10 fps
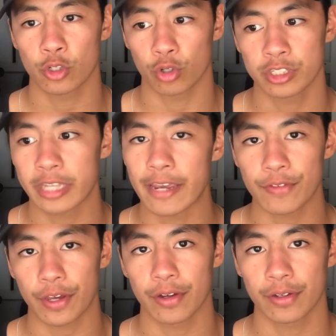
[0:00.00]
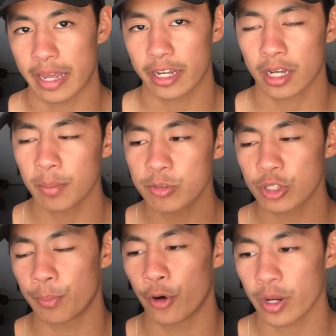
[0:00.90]
your savior. Then it comes
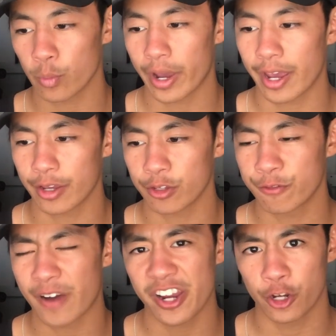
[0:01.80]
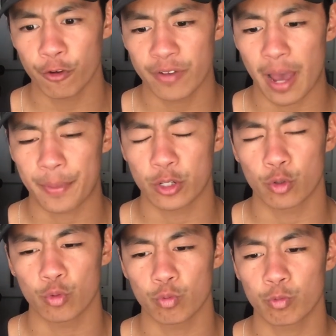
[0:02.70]
to the point where you find NoFap and
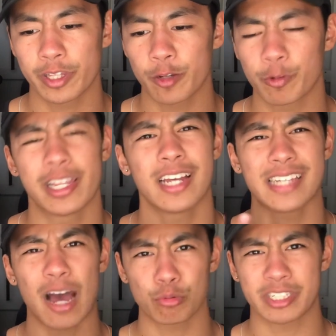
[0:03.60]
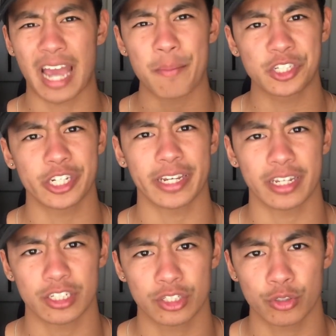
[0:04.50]
you really realize how damaging
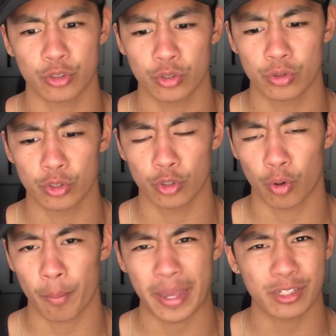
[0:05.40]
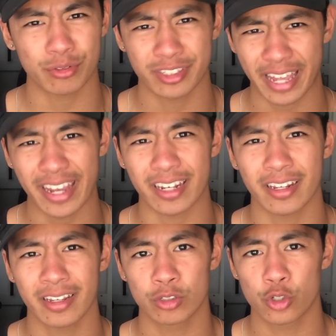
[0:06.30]
it is to your mental
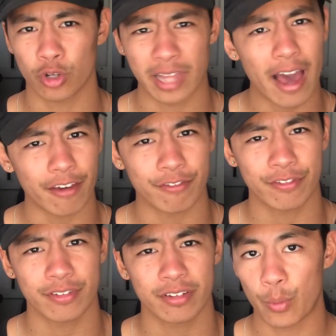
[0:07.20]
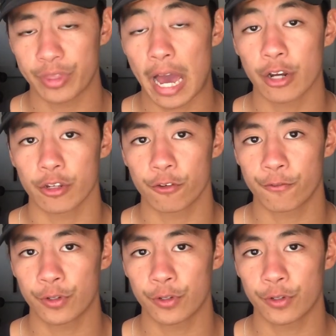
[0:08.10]
state, to your life. But without it, you